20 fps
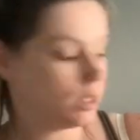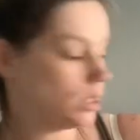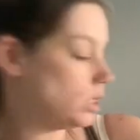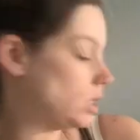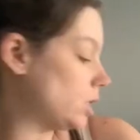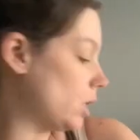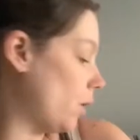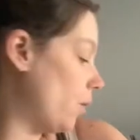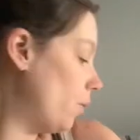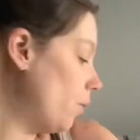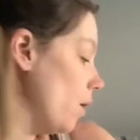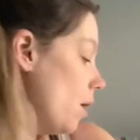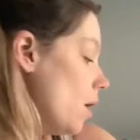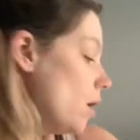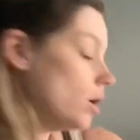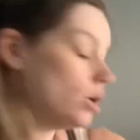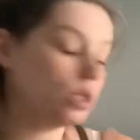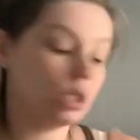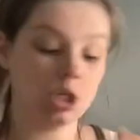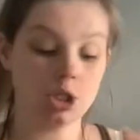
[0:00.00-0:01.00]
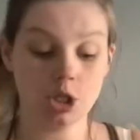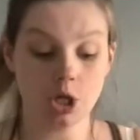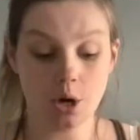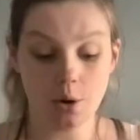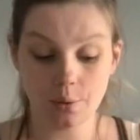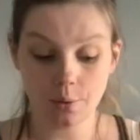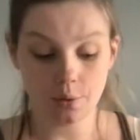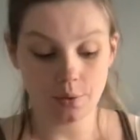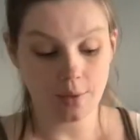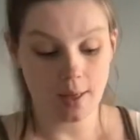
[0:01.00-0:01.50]
So to
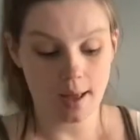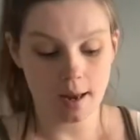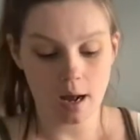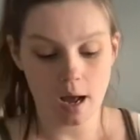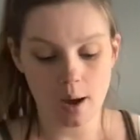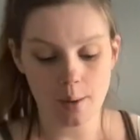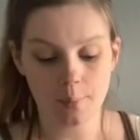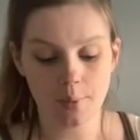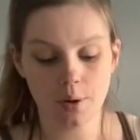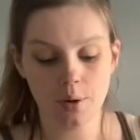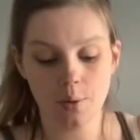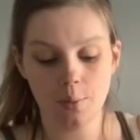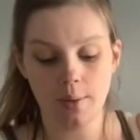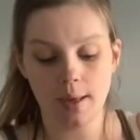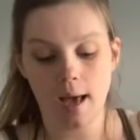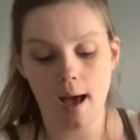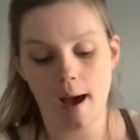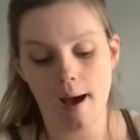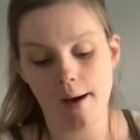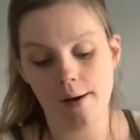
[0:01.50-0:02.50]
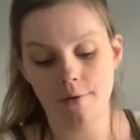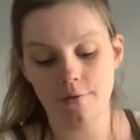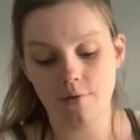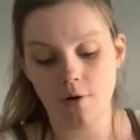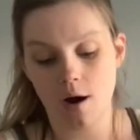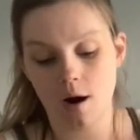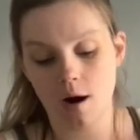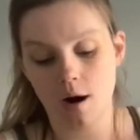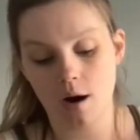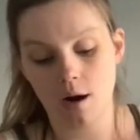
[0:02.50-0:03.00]
total that up, we have
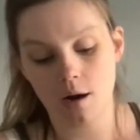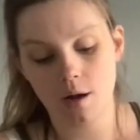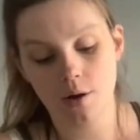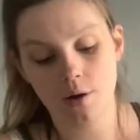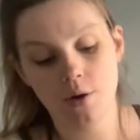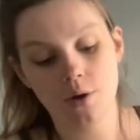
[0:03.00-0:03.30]
our